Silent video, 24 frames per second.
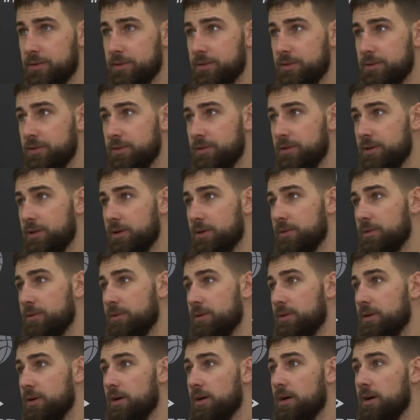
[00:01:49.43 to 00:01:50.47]
You
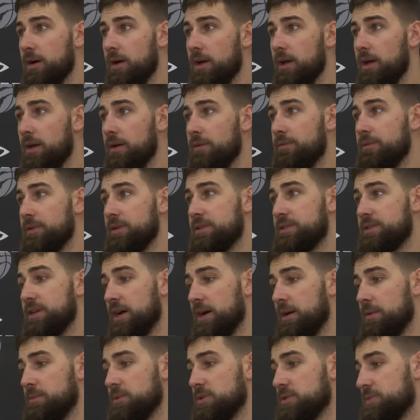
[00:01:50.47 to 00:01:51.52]
know, every
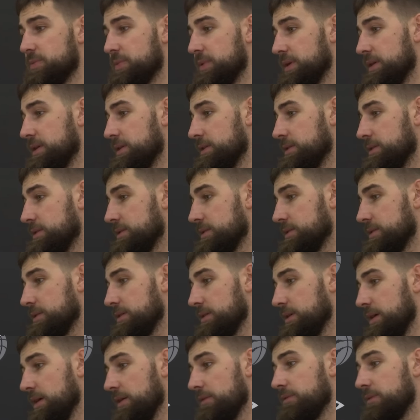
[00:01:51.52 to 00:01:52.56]
time you spend,
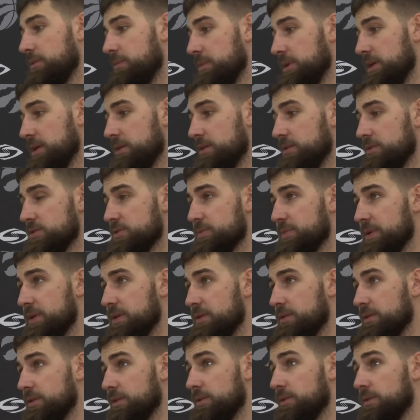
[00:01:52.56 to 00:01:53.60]
every minute you
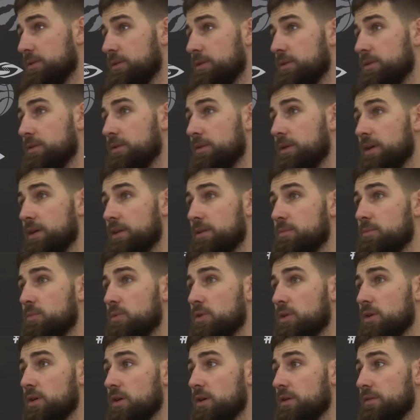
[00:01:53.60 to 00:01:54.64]
spend on a court, you get
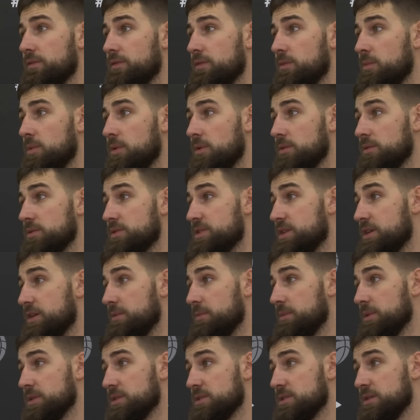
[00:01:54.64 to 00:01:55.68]
more comfortable.
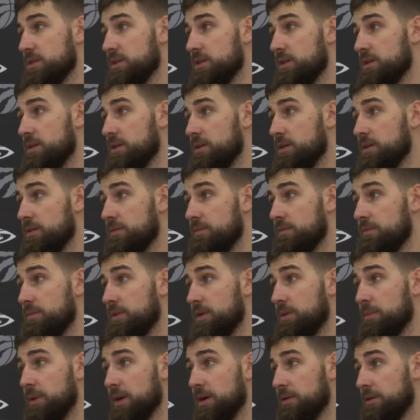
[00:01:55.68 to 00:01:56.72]
Same as
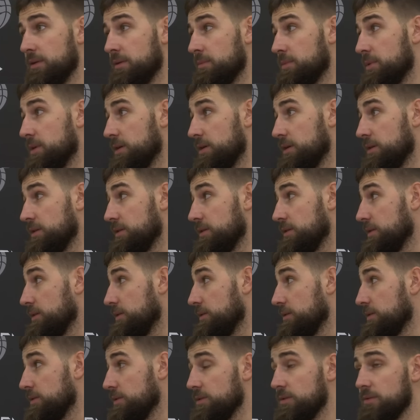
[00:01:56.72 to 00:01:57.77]
rebounding part, you
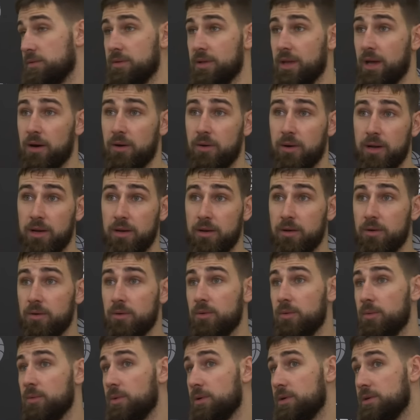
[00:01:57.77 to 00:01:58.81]
know, now I know
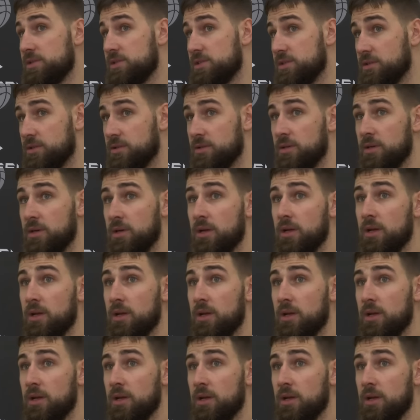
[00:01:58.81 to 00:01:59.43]
where to.